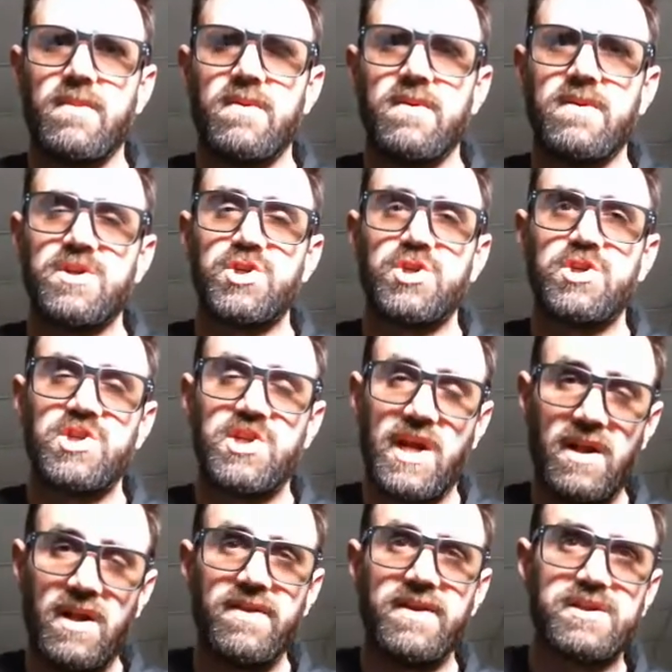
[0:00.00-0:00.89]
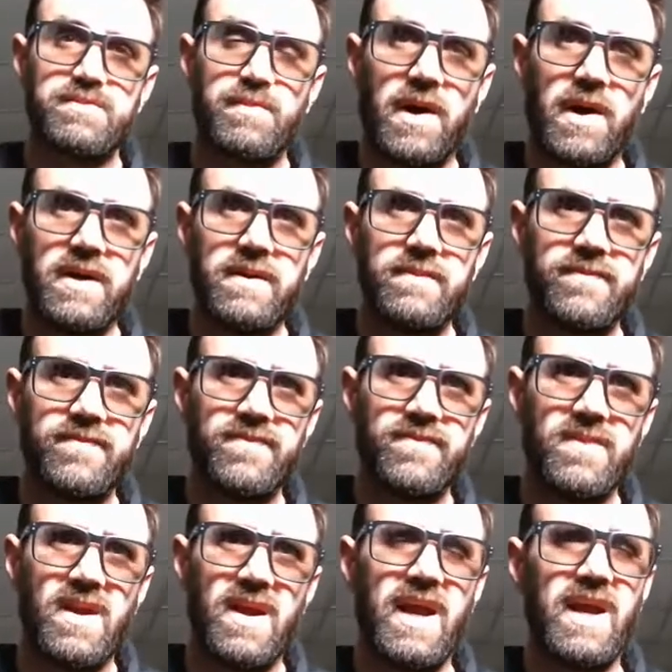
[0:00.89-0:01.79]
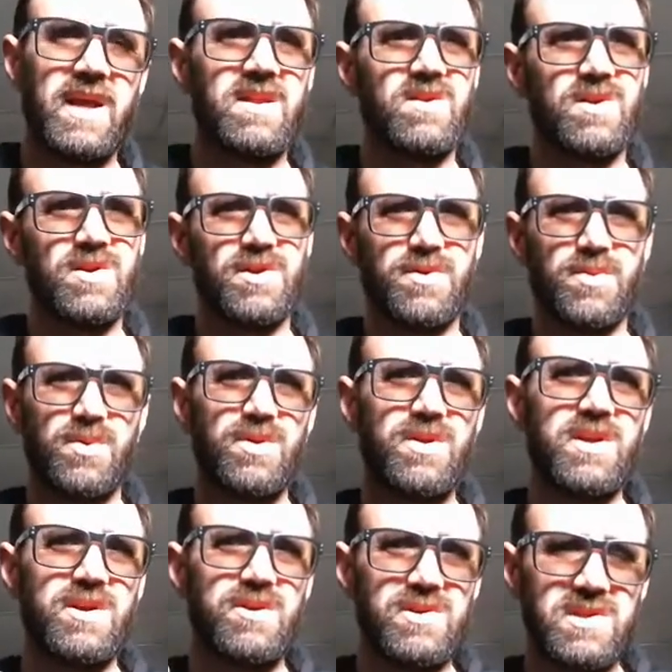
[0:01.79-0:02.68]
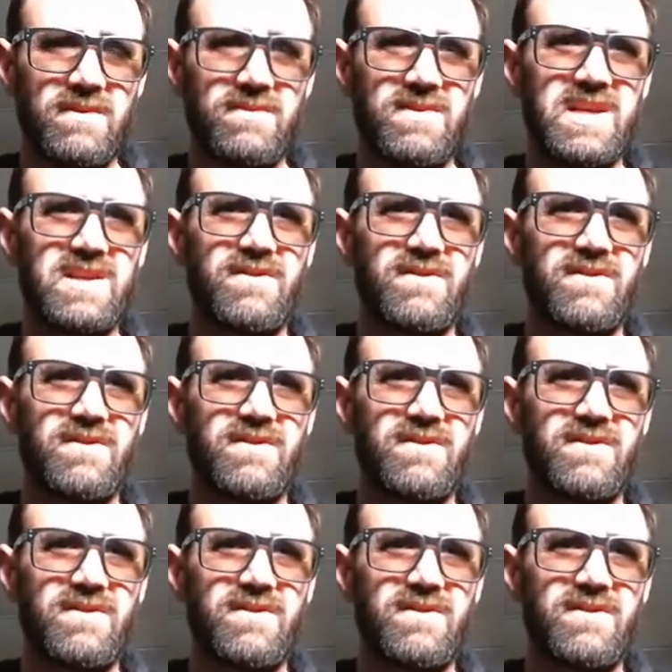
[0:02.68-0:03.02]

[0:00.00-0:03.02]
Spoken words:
shell this part. And through the use of these